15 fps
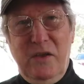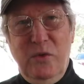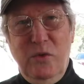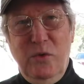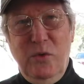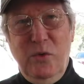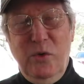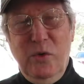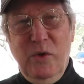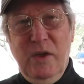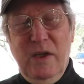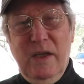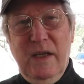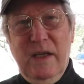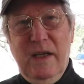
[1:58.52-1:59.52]
to
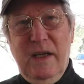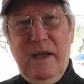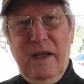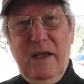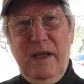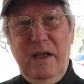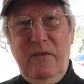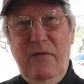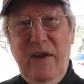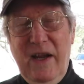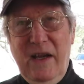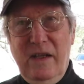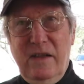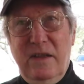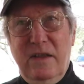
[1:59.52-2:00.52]

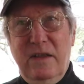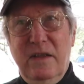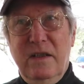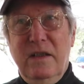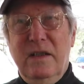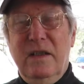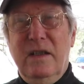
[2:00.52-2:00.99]
advance